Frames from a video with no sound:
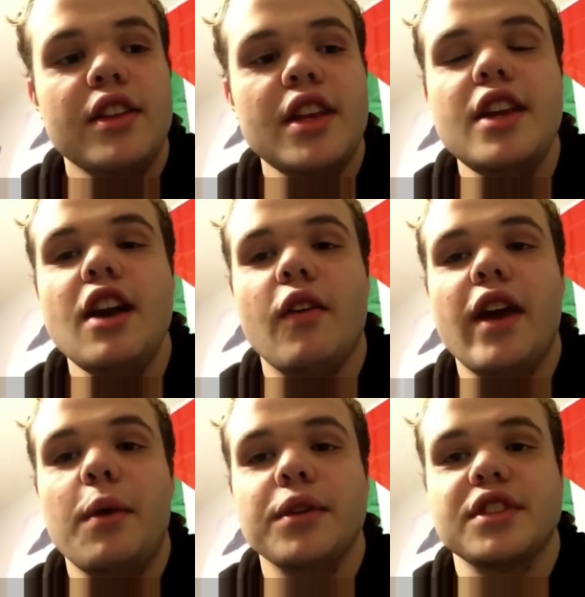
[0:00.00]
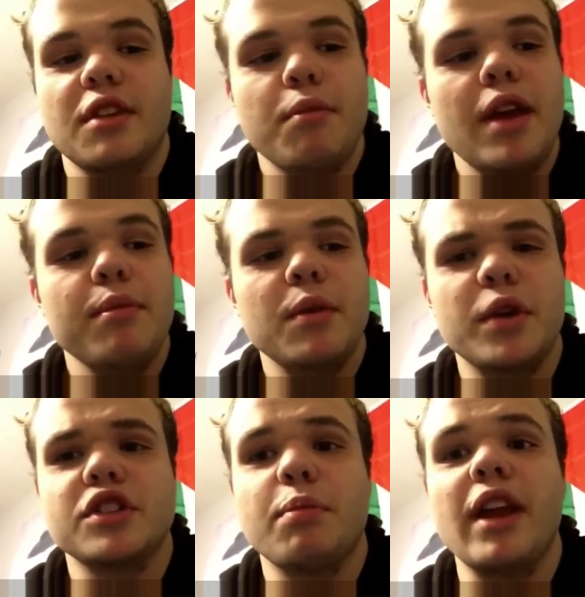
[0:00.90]
The ERA was an amendment
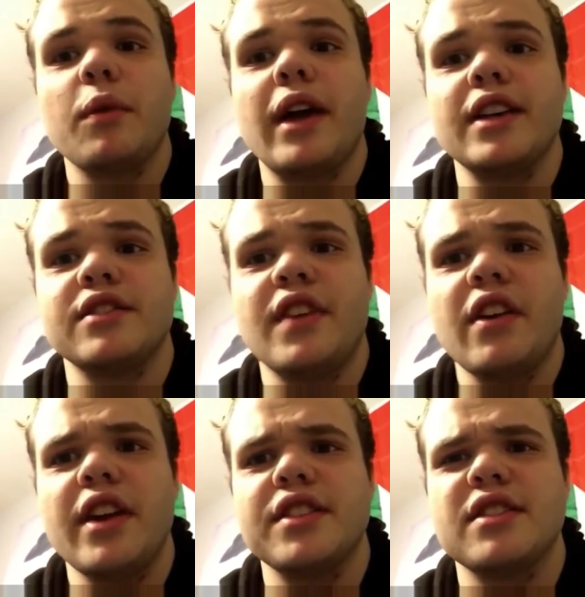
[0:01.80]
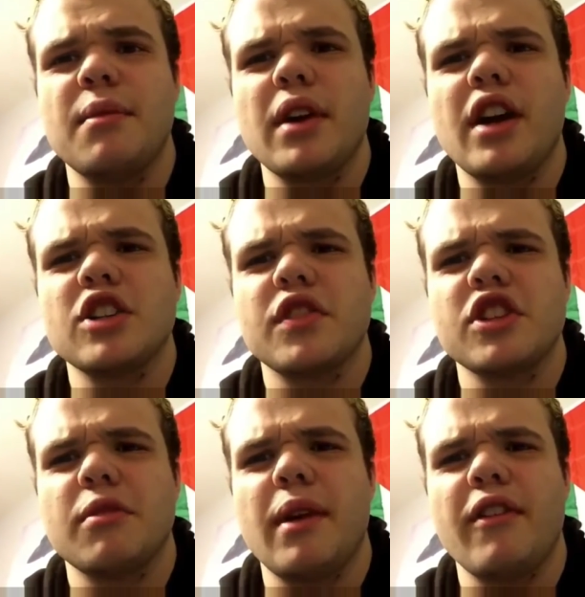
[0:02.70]
which, by the way, is somewhat
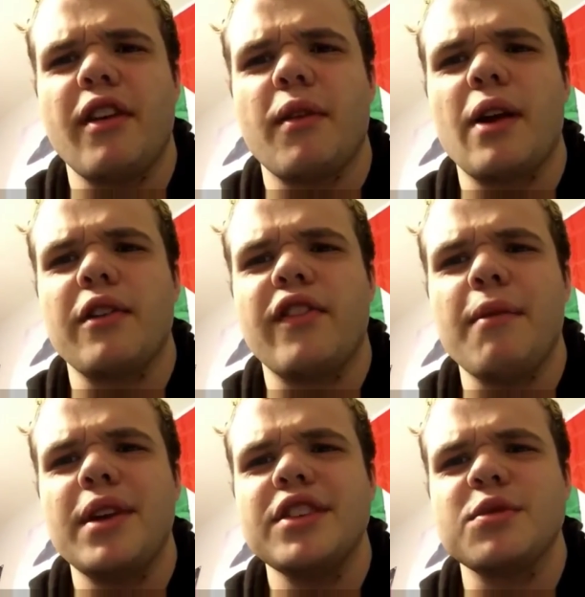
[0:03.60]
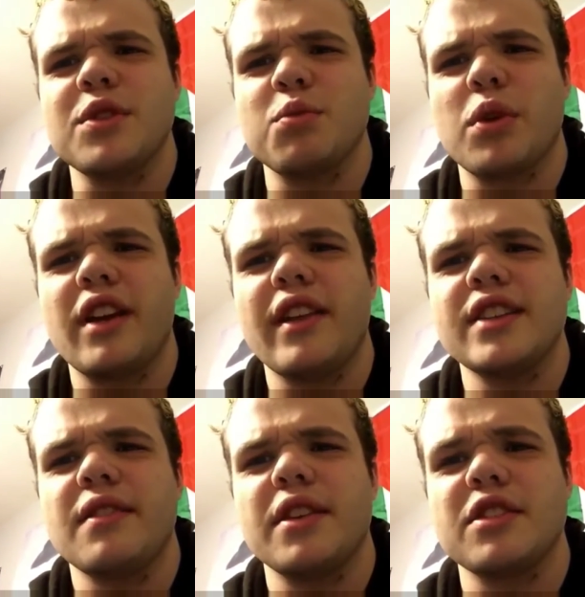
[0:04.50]
controversial around feminists, as working
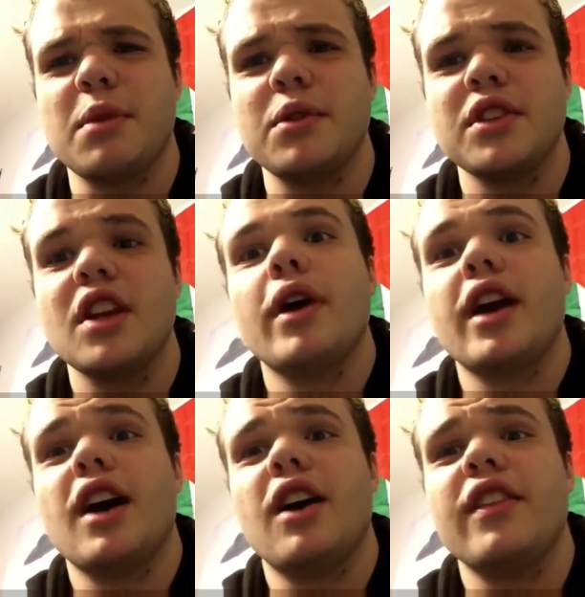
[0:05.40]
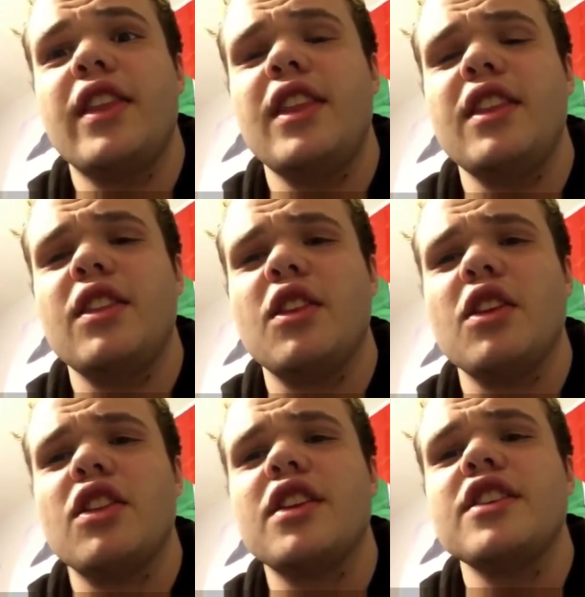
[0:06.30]
class feminists oppose it. But
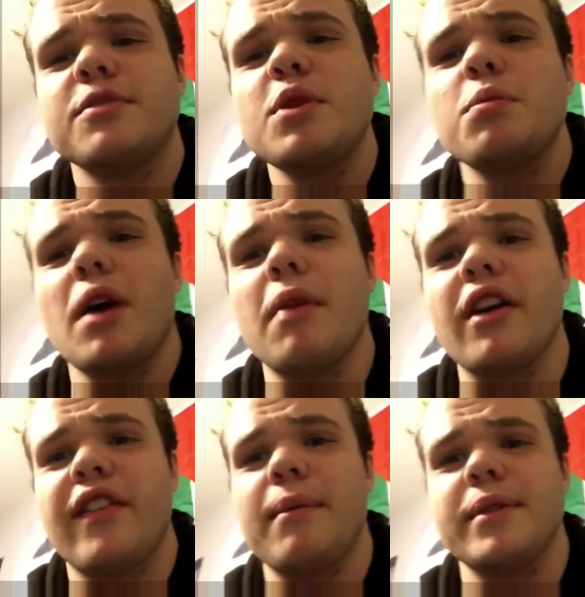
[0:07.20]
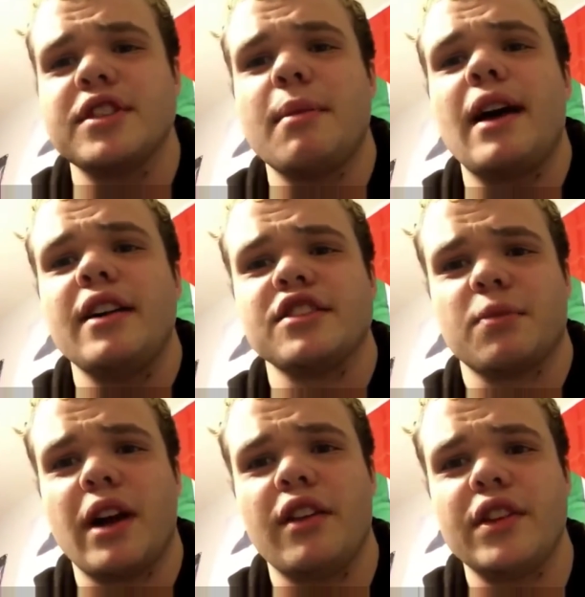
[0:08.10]
the dispute among feminists about it is
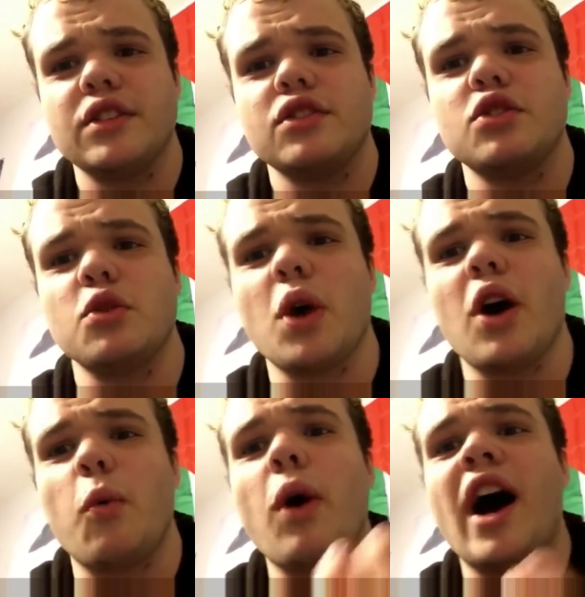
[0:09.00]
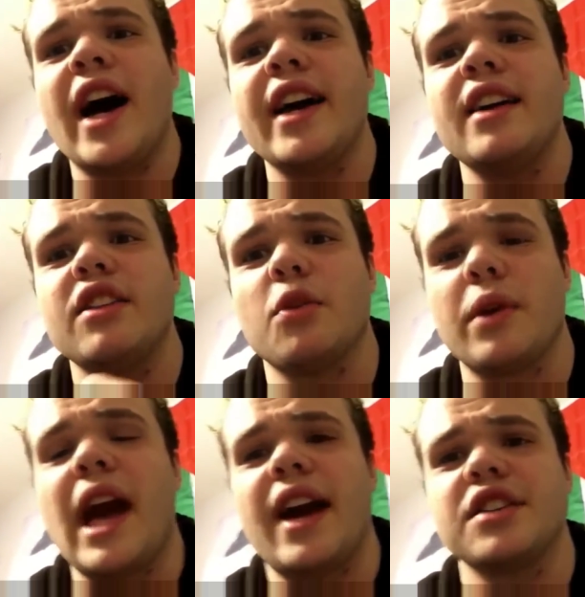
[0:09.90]
irrelevant to why the
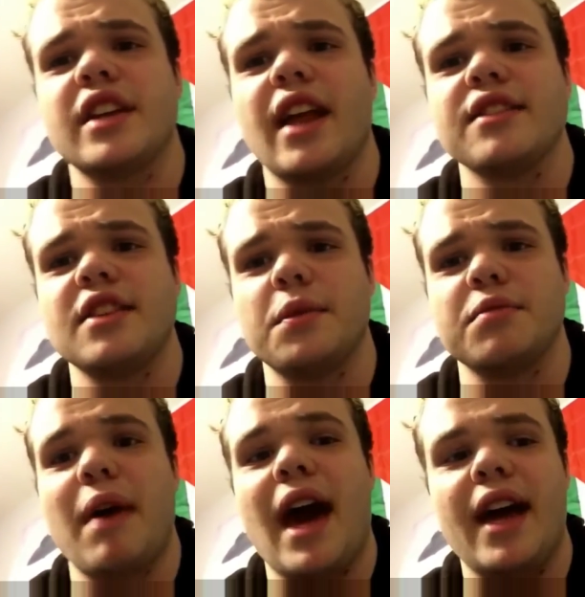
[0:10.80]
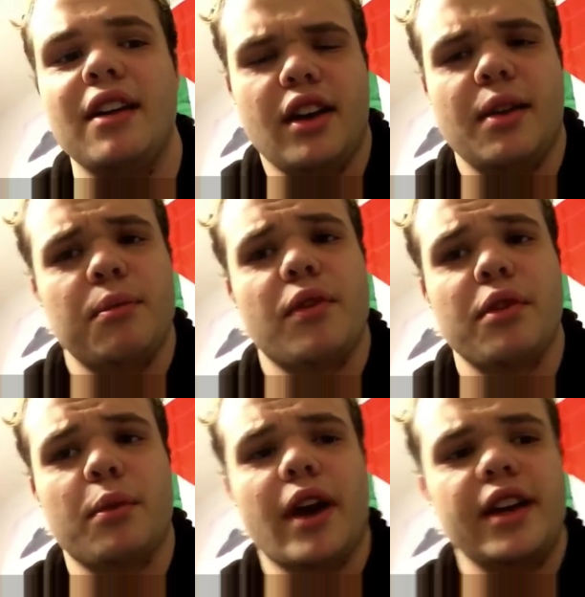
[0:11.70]
reaction against it was bad from
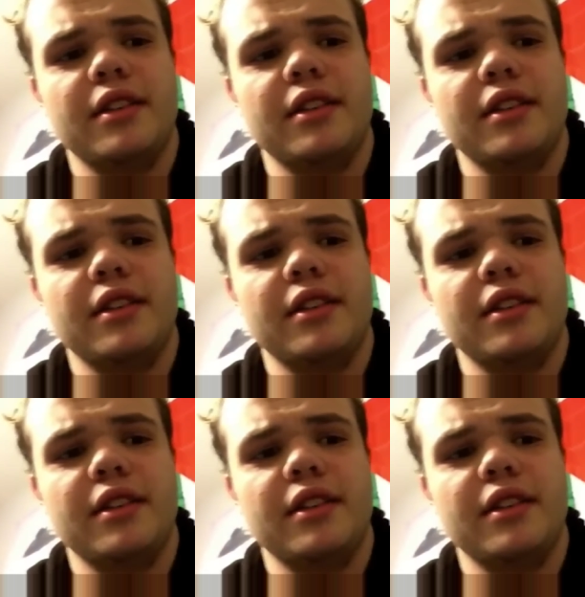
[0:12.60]
the right.